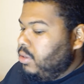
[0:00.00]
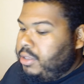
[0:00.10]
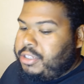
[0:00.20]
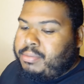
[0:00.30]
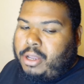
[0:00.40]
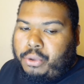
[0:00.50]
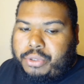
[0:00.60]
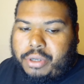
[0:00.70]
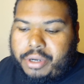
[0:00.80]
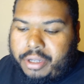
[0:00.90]
Oh, this is my
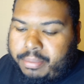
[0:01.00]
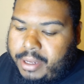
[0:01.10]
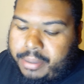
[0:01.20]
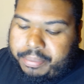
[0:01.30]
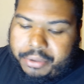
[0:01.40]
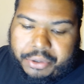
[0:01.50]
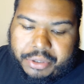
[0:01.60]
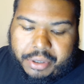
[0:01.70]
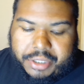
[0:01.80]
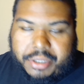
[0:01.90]
old target. My new
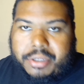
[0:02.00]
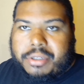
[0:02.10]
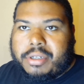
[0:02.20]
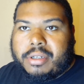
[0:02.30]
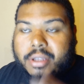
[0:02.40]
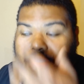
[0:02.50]
target's in the truck.